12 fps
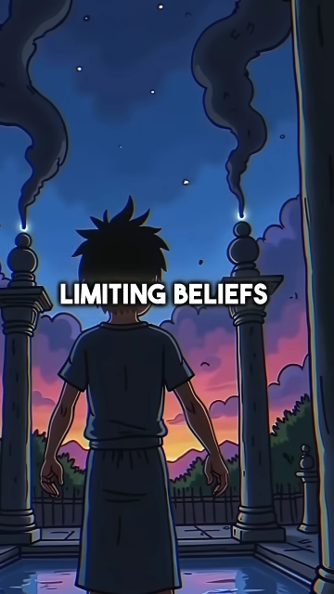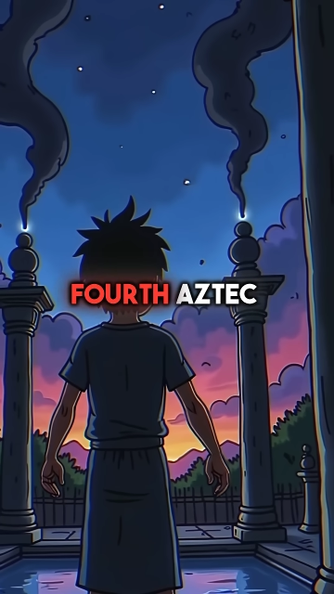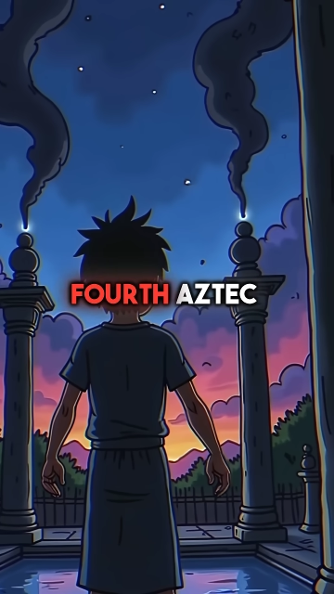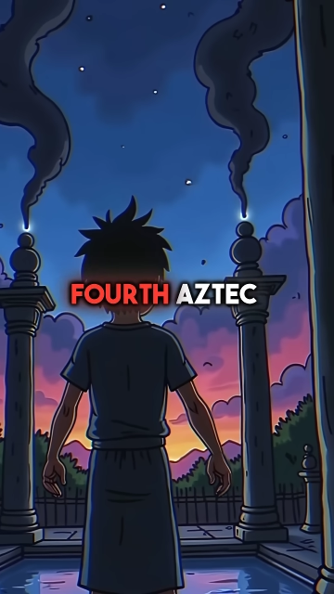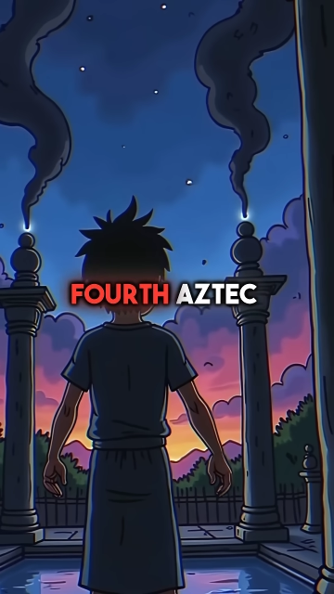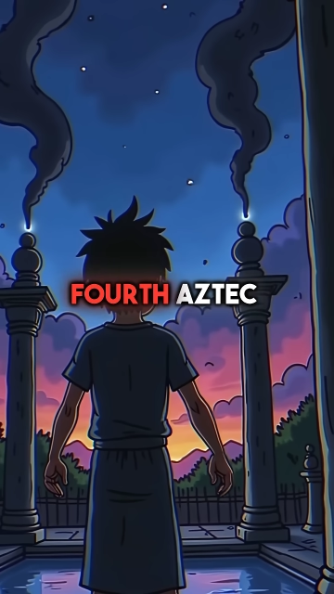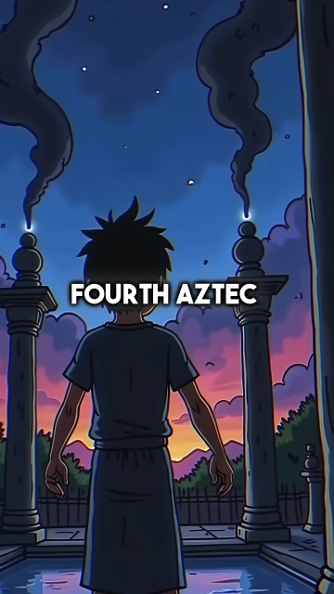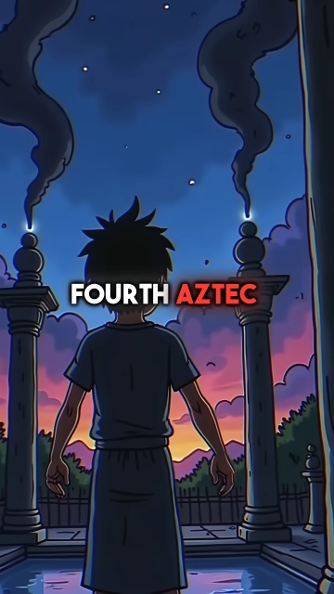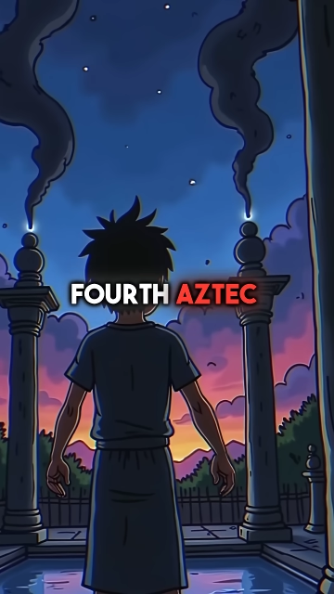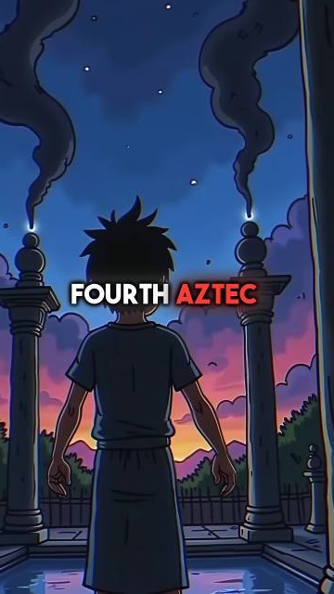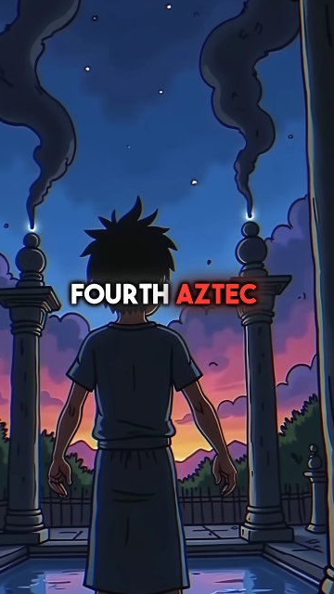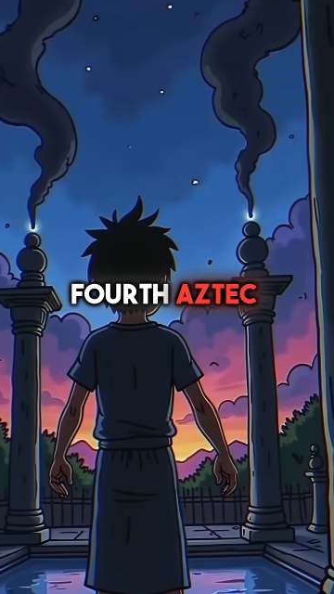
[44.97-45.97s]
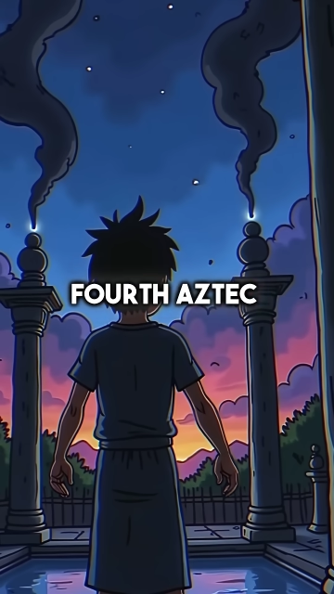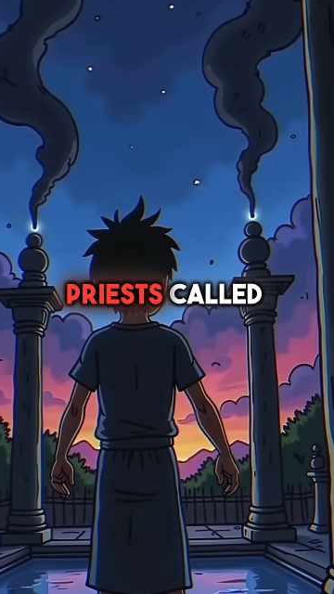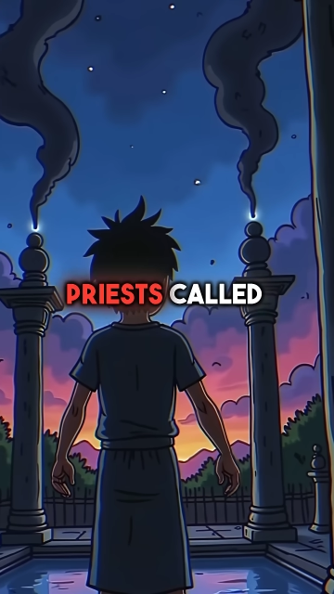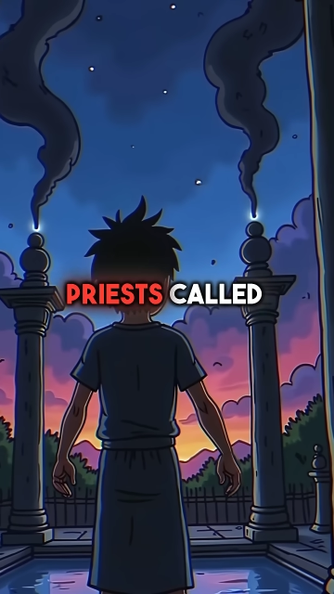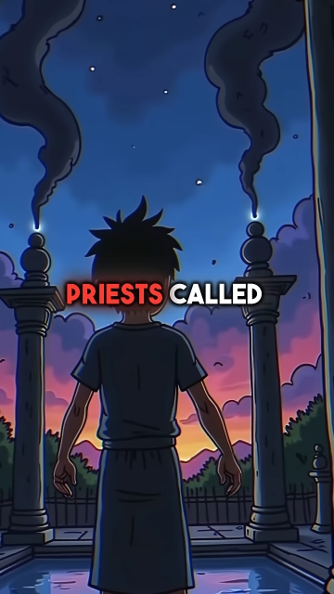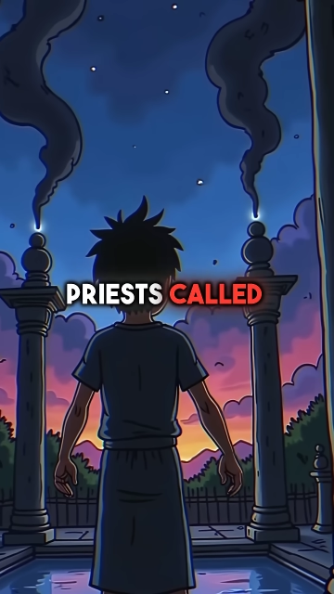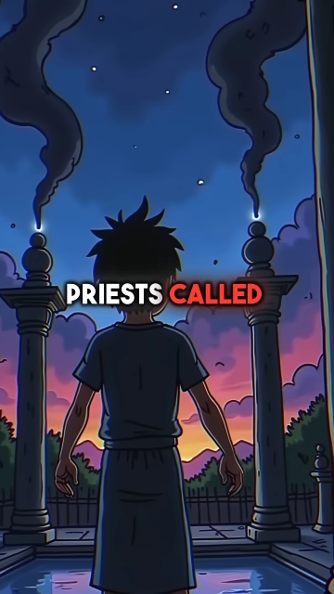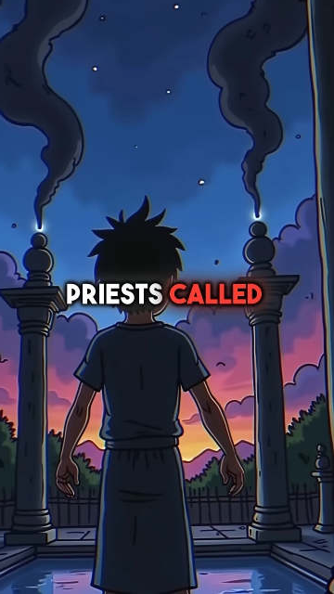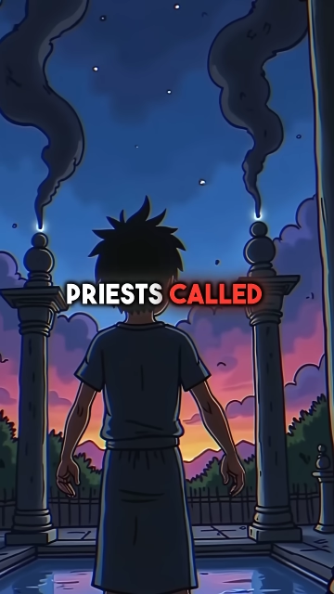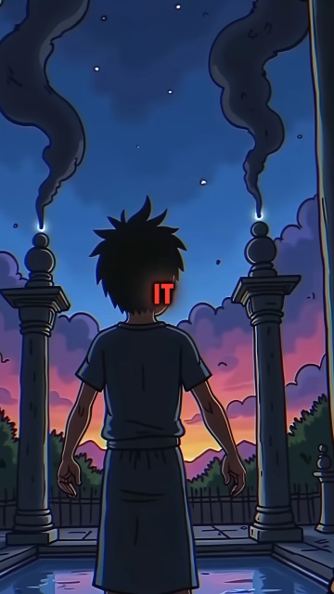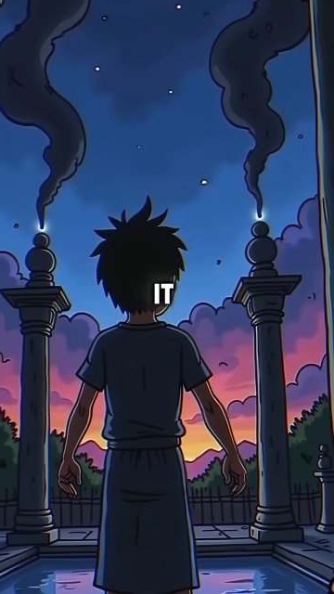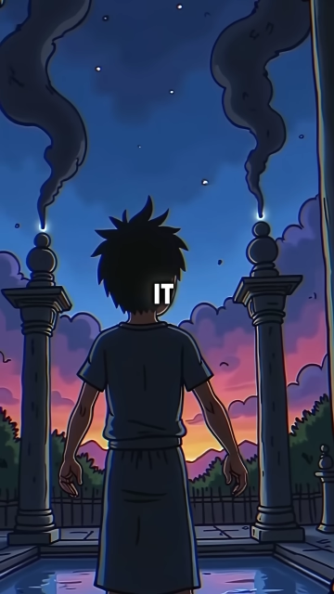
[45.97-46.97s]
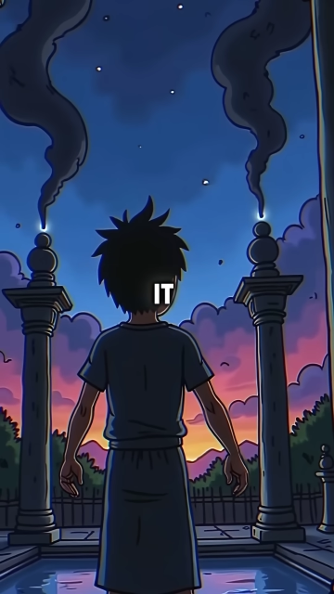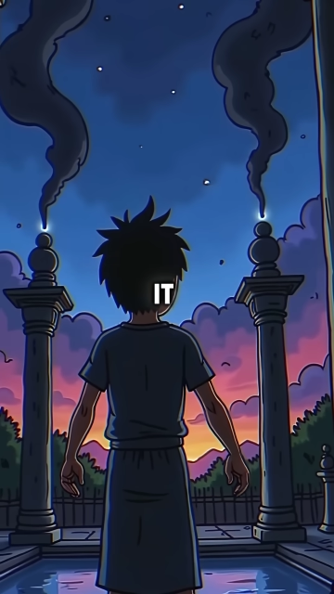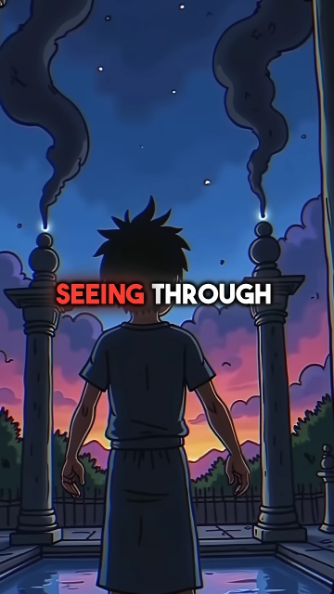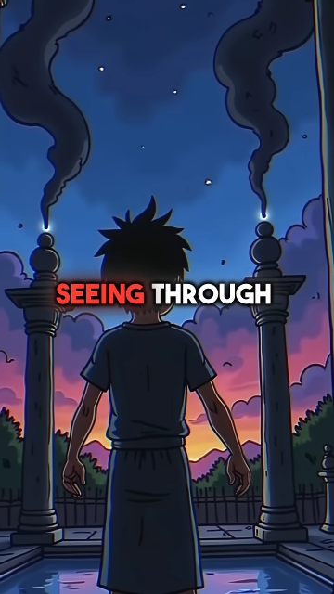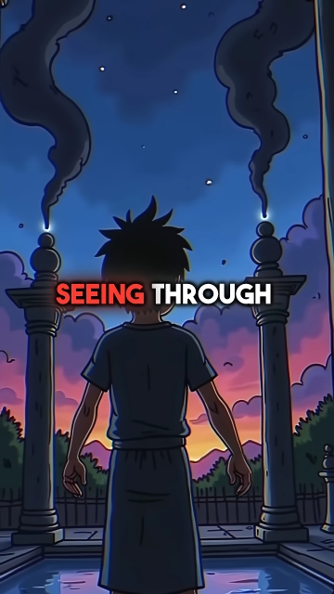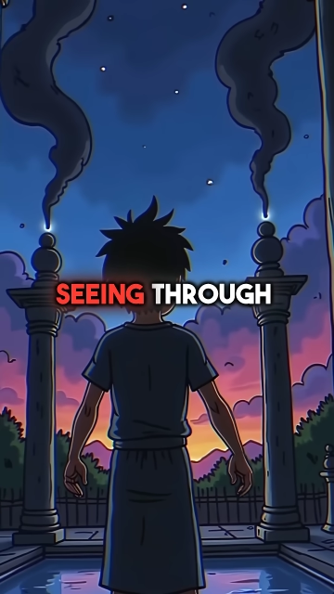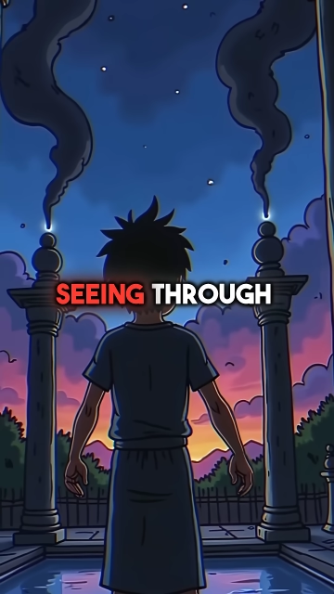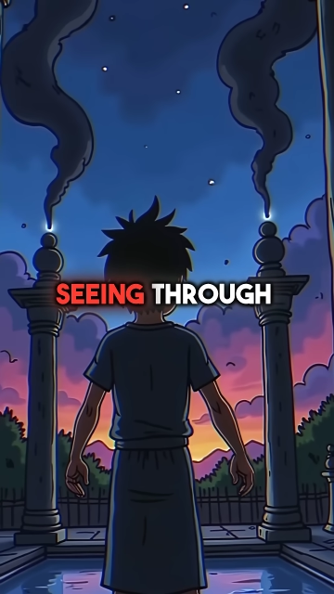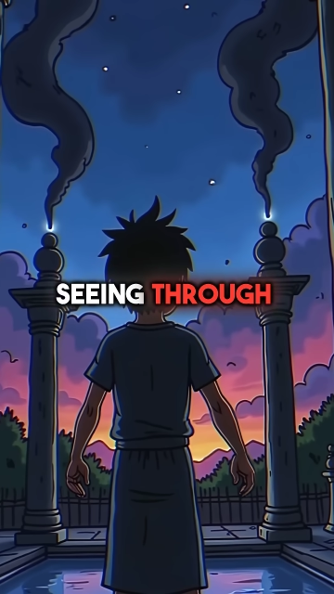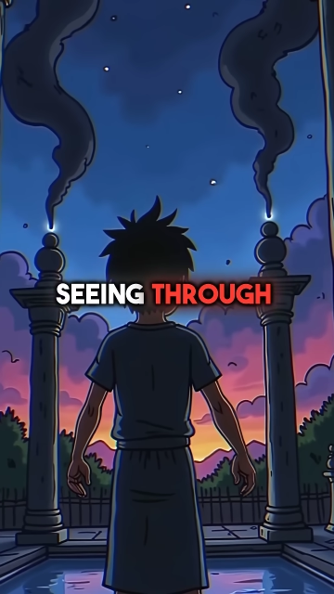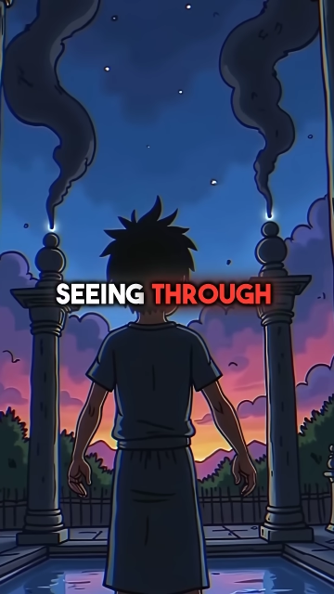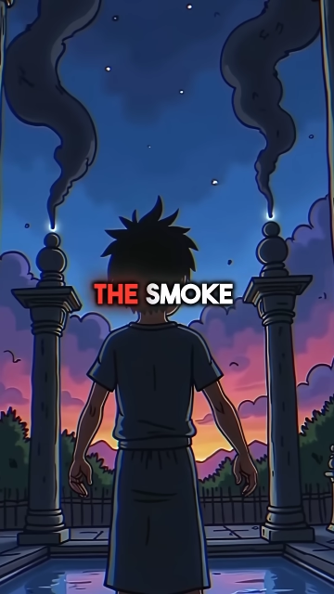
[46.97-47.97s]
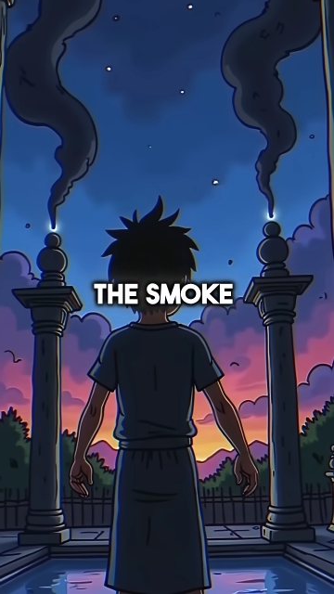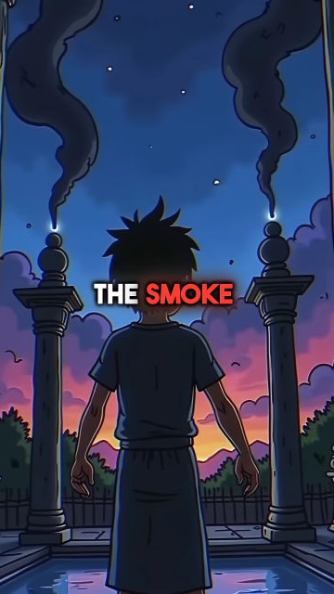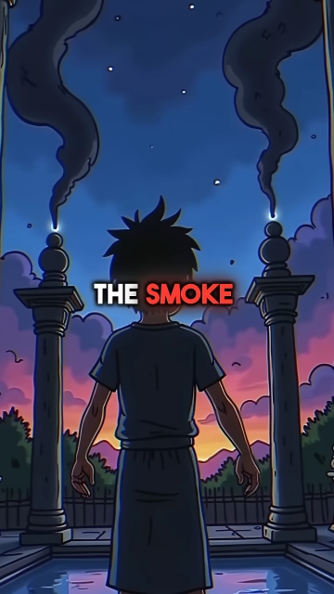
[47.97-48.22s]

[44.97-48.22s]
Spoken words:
[unreadable: no face in view]